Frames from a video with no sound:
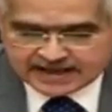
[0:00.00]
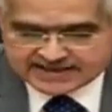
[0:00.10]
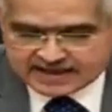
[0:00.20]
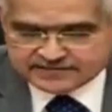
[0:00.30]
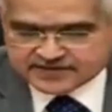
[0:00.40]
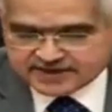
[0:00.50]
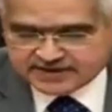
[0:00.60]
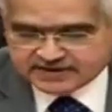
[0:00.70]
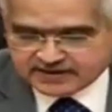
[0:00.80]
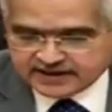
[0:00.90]
As I have
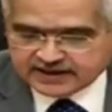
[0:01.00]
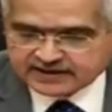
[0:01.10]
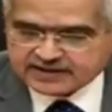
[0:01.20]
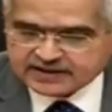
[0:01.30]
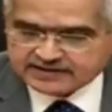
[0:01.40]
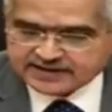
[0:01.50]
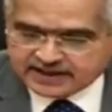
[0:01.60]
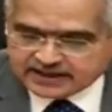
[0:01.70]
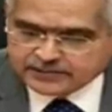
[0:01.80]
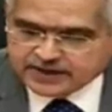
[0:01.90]
stated earlier,
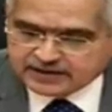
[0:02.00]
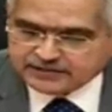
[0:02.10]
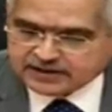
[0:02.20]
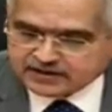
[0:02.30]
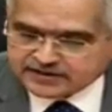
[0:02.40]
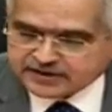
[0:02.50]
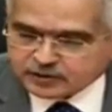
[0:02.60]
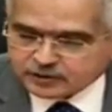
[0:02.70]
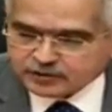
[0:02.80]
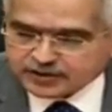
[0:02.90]
The RBI will
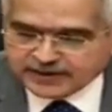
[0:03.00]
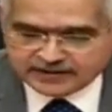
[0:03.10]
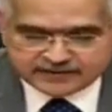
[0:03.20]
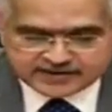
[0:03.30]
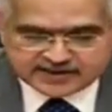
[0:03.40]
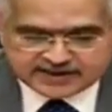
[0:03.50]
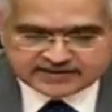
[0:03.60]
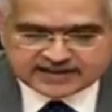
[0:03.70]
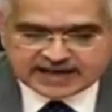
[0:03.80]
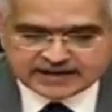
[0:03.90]
continue to remain
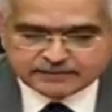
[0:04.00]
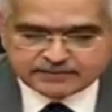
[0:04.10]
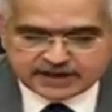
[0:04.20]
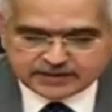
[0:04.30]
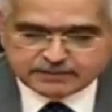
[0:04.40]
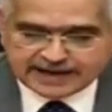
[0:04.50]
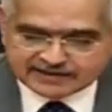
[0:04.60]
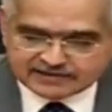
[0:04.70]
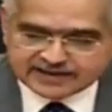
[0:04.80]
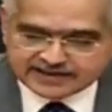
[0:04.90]
vigilant and in
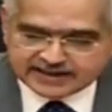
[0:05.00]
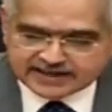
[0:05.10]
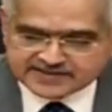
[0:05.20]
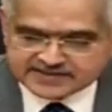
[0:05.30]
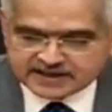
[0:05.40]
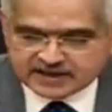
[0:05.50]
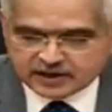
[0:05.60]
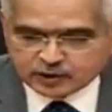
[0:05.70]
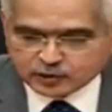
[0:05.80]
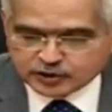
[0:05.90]
battle readiness
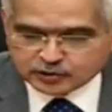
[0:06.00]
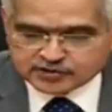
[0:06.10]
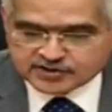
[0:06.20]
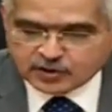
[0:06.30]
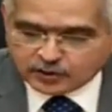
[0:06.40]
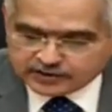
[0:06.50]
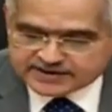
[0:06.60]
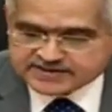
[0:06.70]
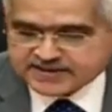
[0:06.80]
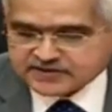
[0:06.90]
to use
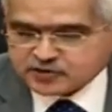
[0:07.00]
all its